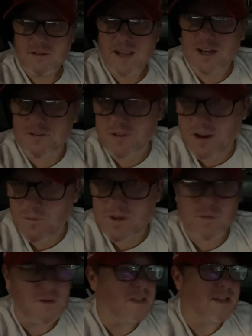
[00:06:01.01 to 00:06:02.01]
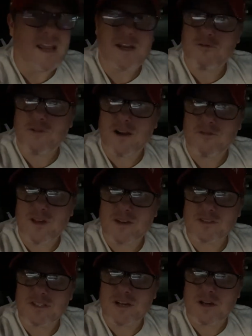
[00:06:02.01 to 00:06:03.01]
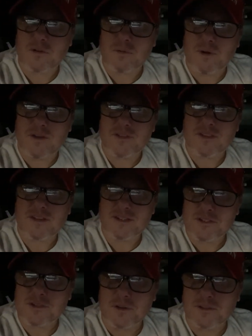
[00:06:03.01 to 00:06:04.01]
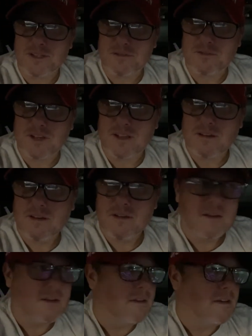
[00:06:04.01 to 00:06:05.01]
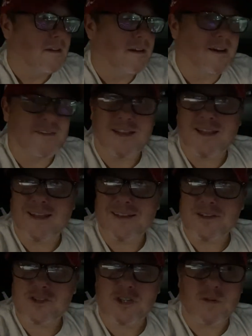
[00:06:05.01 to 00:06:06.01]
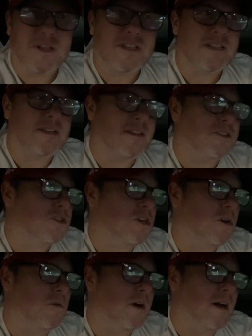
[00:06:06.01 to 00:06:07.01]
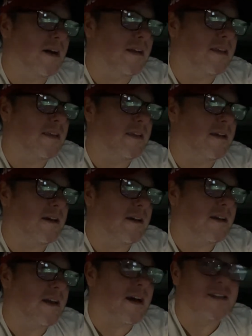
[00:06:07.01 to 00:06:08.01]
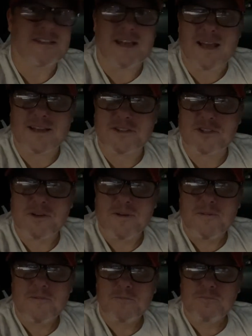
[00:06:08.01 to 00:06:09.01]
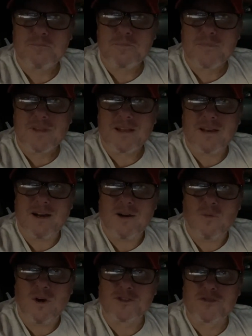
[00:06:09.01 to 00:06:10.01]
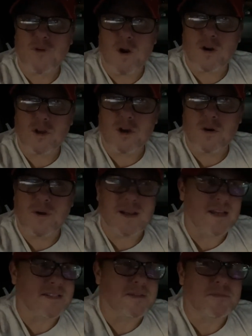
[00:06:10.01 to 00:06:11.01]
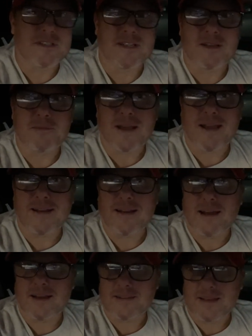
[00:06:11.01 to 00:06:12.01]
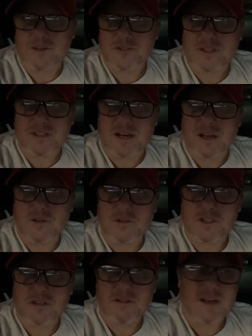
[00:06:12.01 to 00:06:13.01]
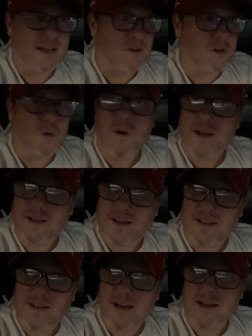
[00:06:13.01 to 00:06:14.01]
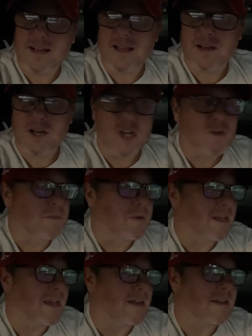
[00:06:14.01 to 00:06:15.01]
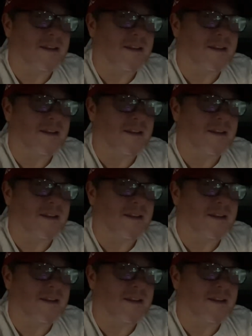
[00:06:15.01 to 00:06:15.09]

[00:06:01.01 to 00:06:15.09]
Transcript: $85,000 a month consulting fee. So he contacts Wells Fargo and has them send him $99,000. I don't know why 99 and not 100, but he had it.